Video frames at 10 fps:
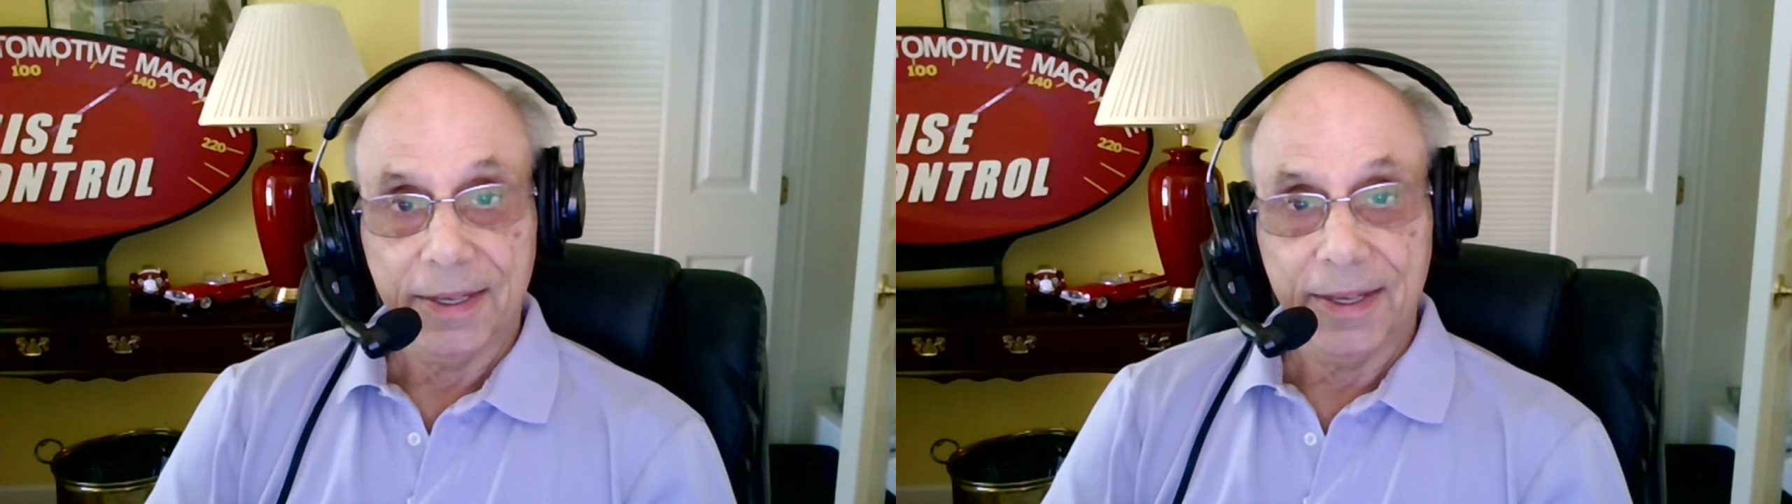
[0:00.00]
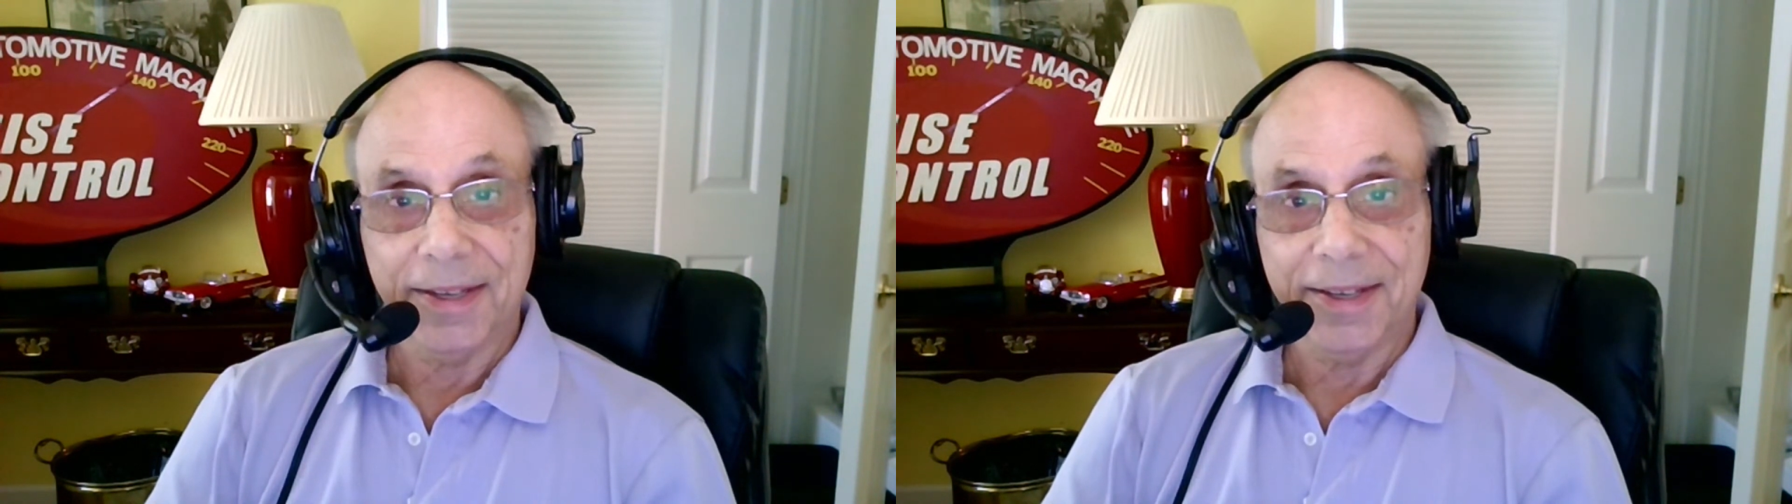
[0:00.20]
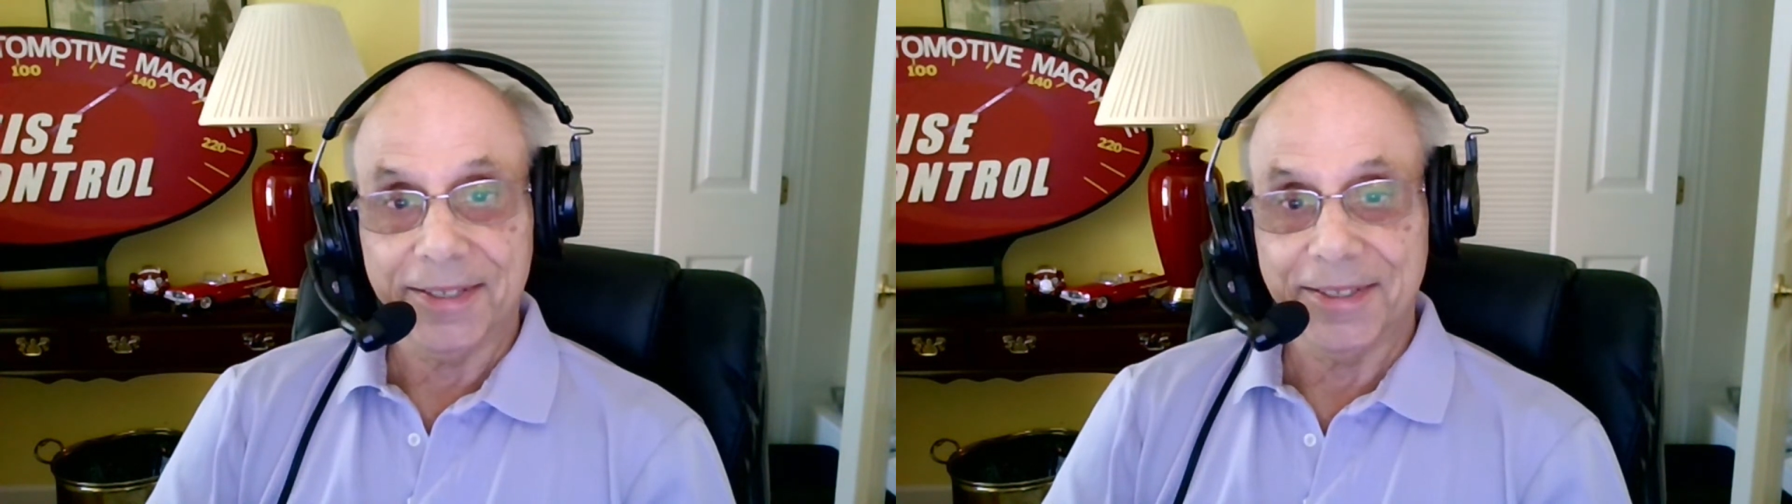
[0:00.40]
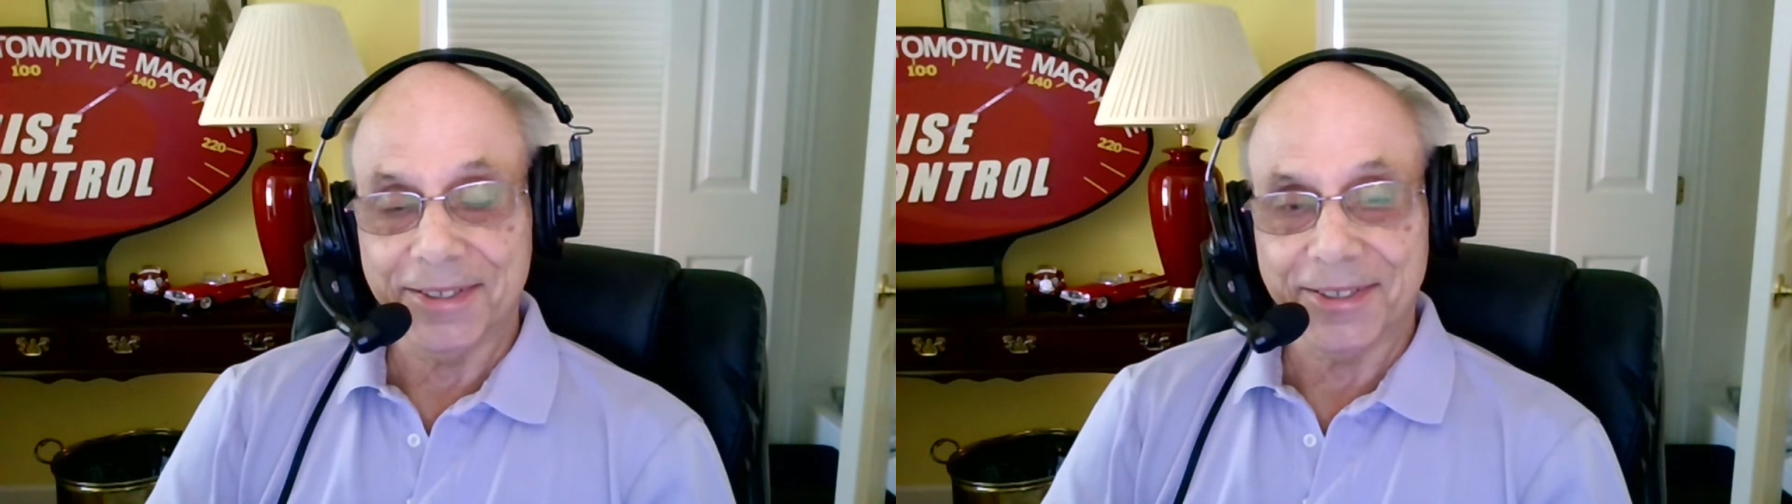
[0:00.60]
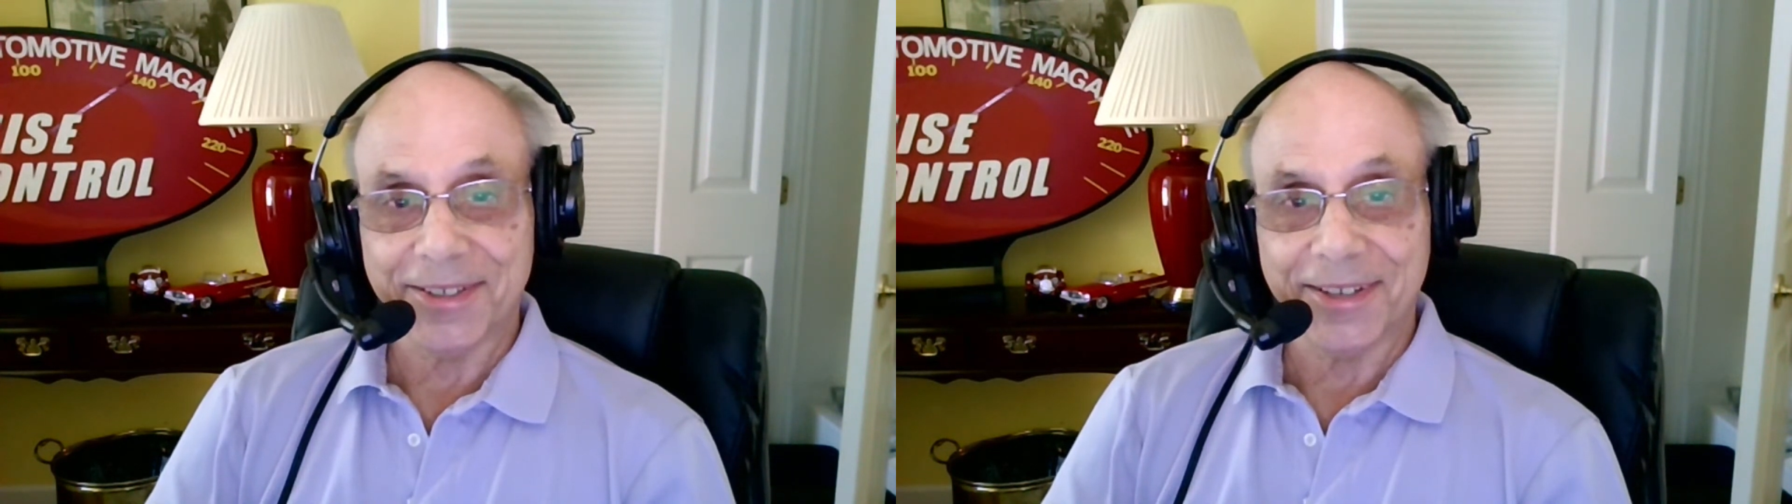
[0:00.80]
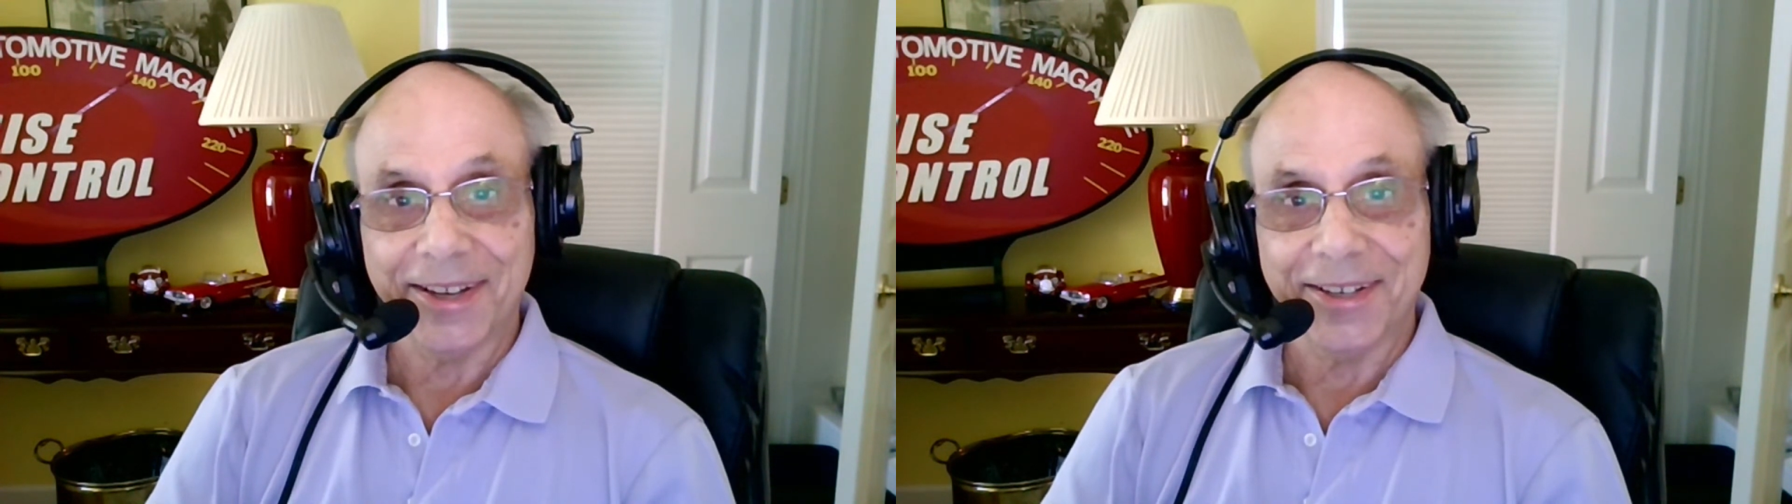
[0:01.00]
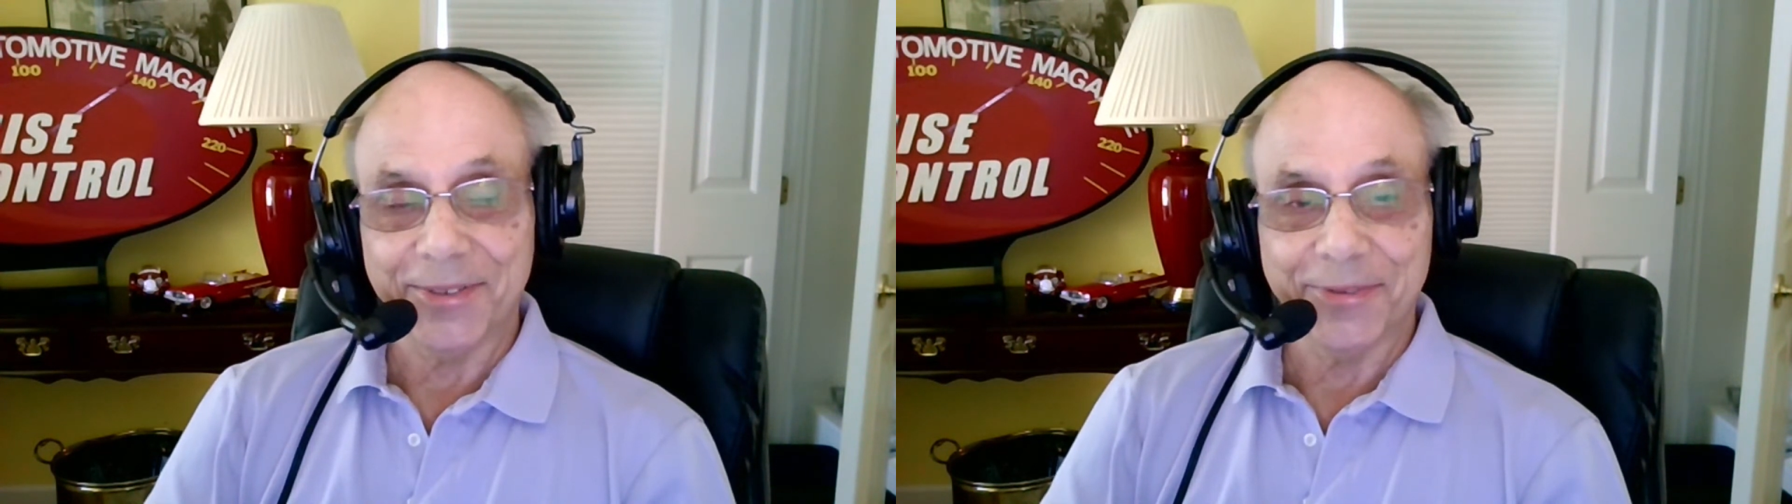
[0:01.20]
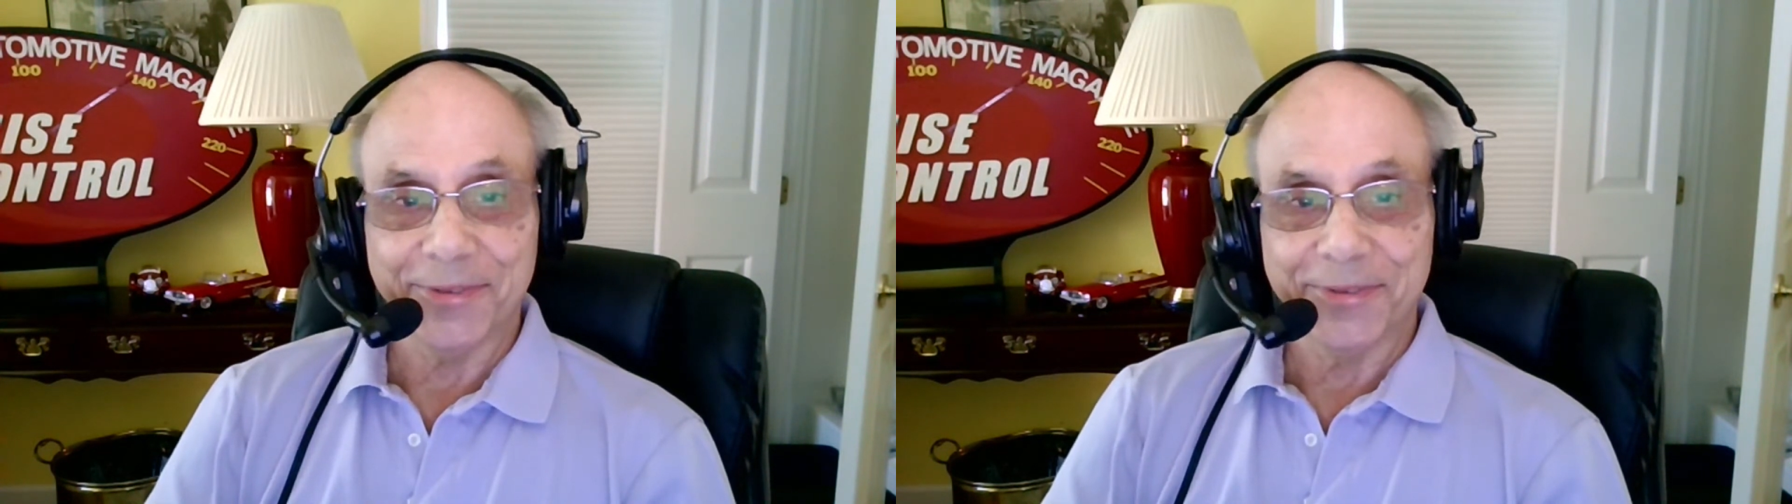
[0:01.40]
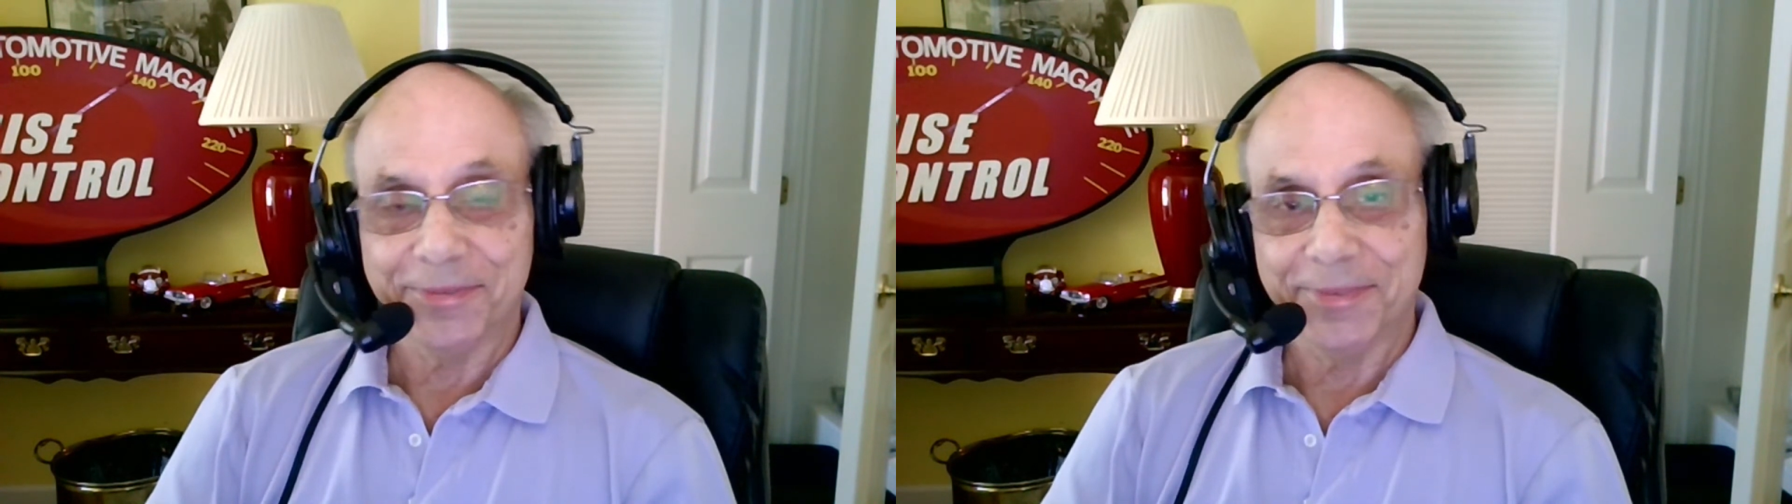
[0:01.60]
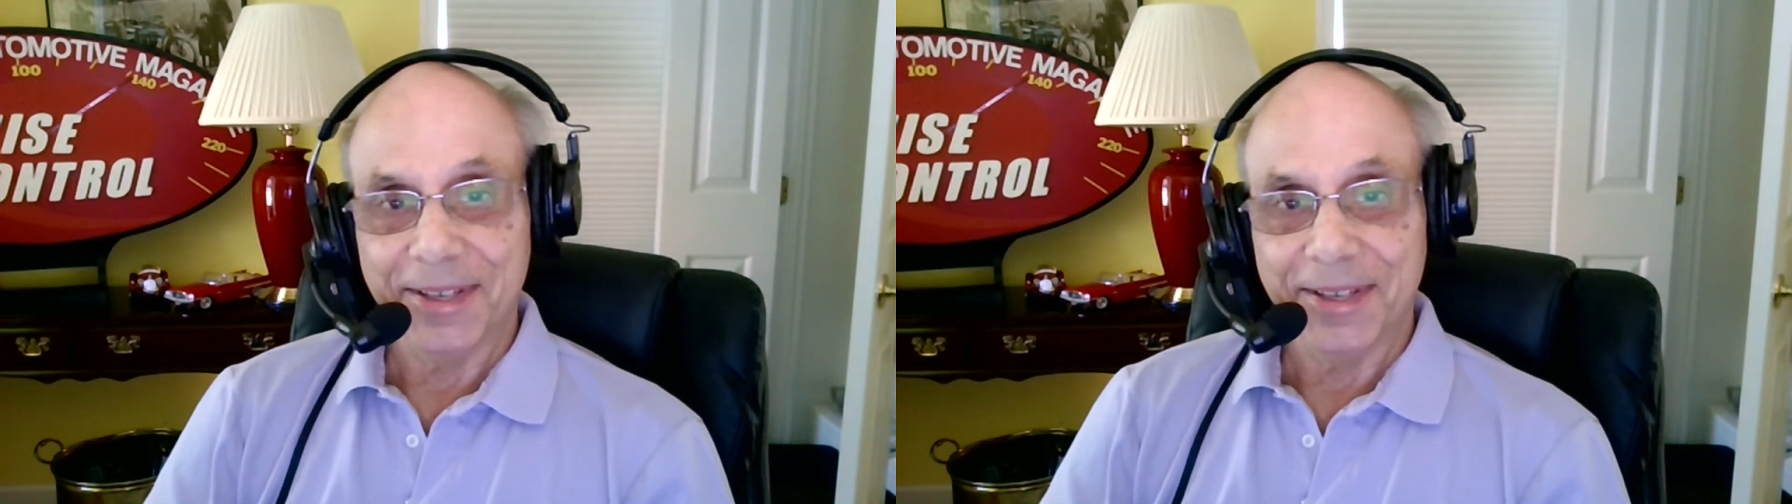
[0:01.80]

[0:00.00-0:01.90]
it's kind of,